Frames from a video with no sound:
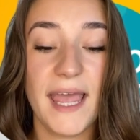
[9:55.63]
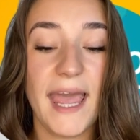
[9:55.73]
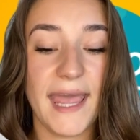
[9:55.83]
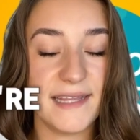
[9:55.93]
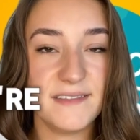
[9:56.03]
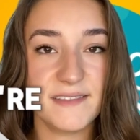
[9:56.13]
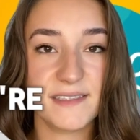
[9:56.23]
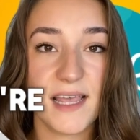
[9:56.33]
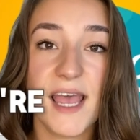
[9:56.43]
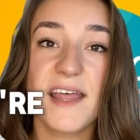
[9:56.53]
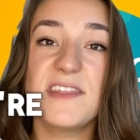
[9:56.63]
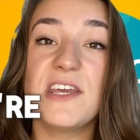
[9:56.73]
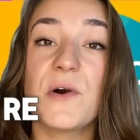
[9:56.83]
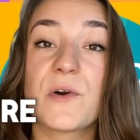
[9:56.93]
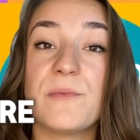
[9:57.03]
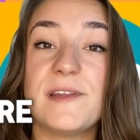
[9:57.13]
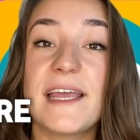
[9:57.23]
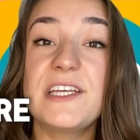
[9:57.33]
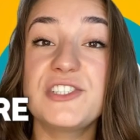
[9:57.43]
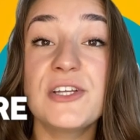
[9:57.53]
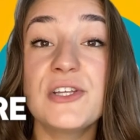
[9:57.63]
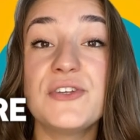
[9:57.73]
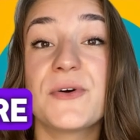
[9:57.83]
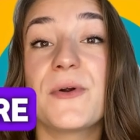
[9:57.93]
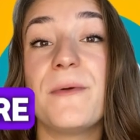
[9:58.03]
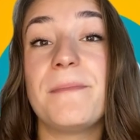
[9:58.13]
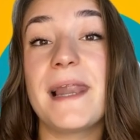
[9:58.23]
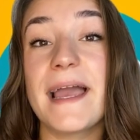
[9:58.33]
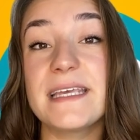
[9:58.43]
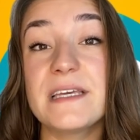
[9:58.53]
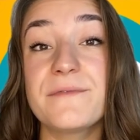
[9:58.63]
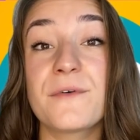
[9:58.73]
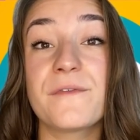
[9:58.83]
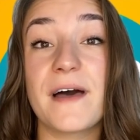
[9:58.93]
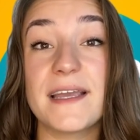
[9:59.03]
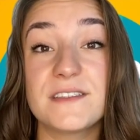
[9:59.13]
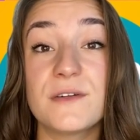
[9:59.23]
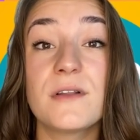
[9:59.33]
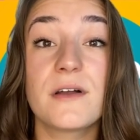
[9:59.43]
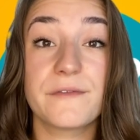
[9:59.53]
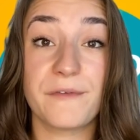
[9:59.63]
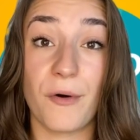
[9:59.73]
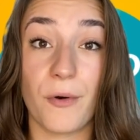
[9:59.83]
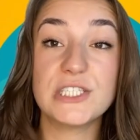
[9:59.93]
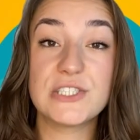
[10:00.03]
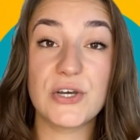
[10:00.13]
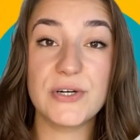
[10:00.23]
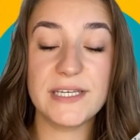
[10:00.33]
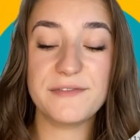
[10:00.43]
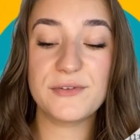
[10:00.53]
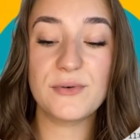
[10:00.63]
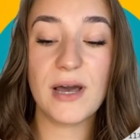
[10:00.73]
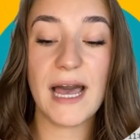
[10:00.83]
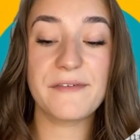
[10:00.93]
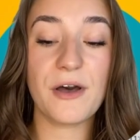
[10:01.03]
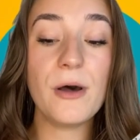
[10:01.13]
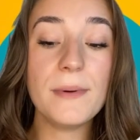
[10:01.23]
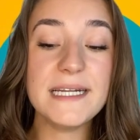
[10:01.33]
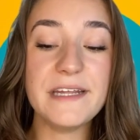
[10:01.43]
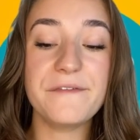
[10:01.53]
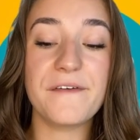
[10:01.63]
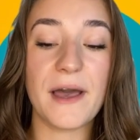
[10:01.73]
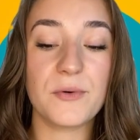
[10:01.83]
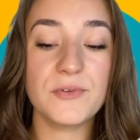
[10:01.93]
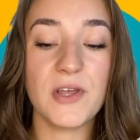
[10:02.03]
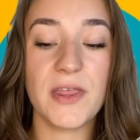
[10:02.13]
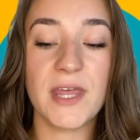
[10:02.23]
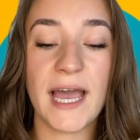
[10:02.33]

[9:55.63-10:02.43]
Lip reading: Hence, the accommodation you're applying for Visale for. So if you have already found the